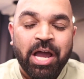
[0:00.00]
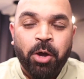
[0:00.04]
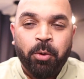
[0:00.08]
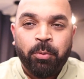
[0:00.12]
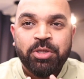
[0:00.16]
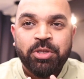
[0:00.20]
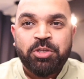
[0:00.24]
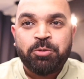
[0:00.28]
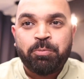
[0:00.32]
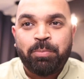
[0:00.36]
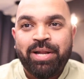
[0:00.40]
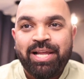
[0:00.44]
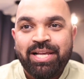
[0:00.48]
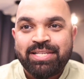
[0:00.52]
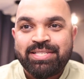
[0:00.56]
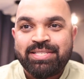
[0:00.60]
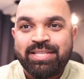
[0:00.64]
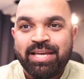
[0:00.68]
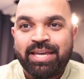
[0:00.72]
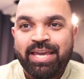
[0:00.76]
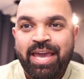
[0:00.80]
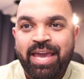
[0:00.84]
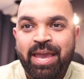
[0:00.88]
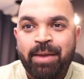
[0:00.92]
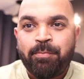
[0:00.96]
which plays the
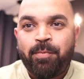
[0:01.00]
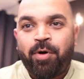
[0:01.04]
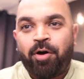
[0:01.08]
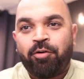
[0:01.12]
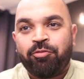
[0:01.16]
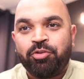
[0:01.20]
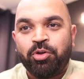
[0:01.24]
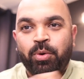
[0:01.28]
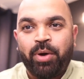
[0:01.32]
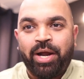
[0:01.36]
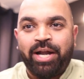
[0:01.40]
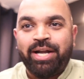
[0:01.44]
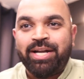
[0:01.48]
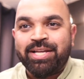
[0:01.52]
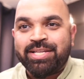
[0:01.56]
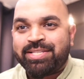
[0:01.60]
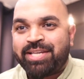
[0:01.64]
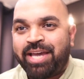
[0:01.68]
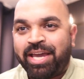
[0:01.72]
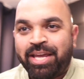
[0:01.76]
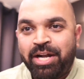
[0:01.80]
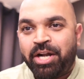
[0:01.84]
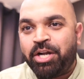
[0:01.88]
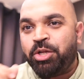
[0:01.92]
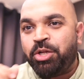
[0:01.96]
game of UI
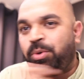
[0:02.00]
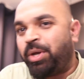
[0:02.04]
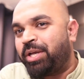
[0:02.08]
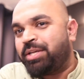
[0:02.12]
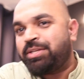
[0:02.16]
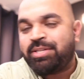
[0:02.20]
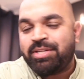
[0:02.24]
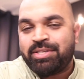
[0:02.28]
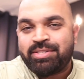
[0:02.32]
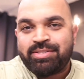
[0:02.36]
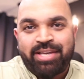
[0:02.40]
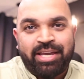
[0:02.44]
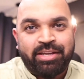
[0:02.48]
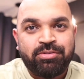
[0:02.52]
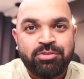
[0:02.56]
design and UX design.